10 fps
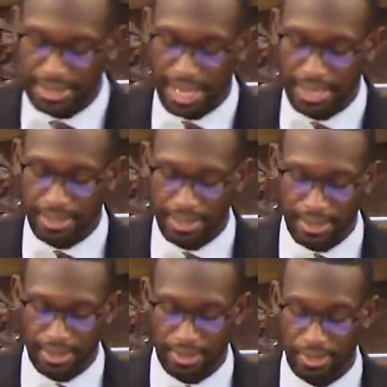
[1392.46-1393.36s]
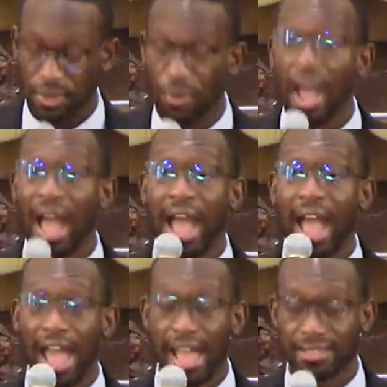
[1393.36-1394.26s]
that good. And so
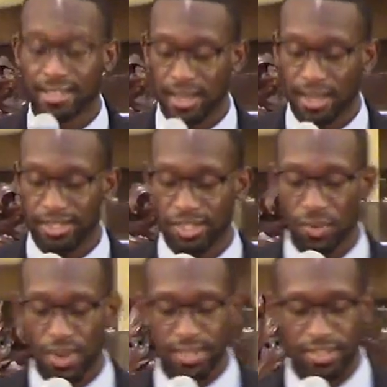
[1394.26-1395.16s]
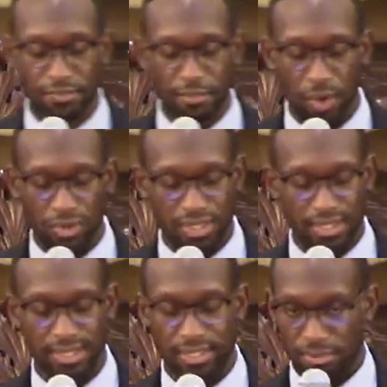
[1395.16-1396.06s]
as a consequence of
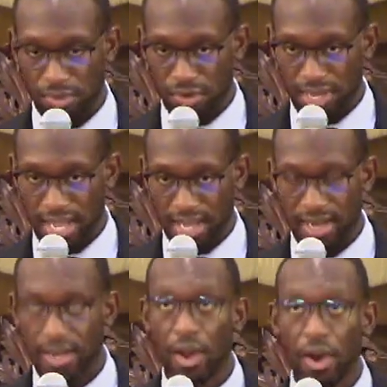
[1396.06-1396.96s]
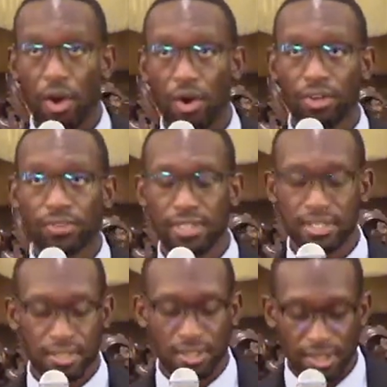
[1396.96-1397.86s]
Moses communicating all of
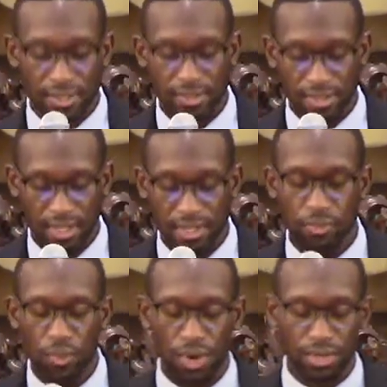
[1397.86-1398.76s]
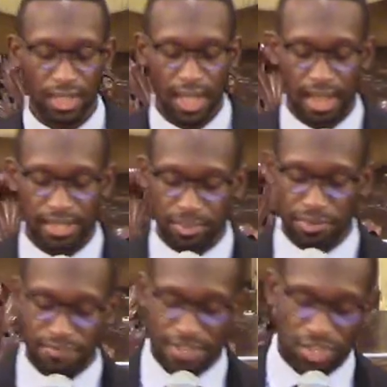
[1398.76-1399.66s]
this good, the good work, God's
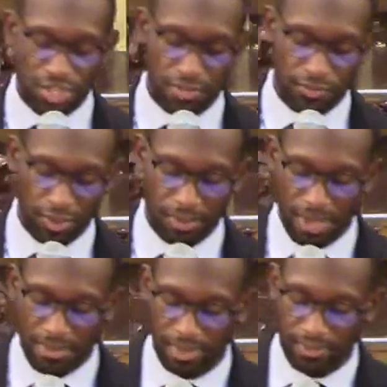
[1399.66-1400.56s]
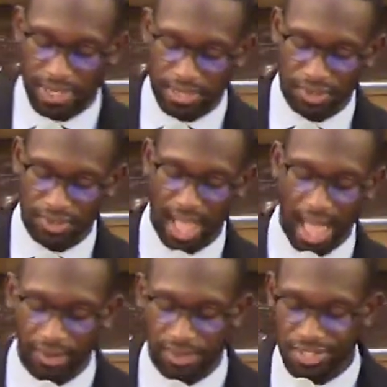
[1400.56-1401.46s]
provision for the people of Israel,
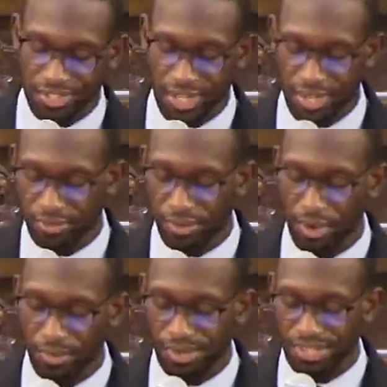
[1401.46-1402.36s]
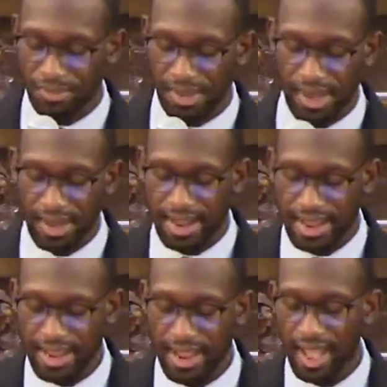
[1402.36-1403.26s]
how does Jethro respond?
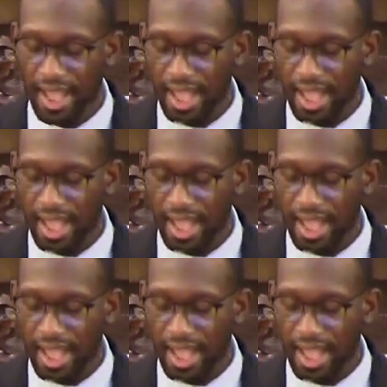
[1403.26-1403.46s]
He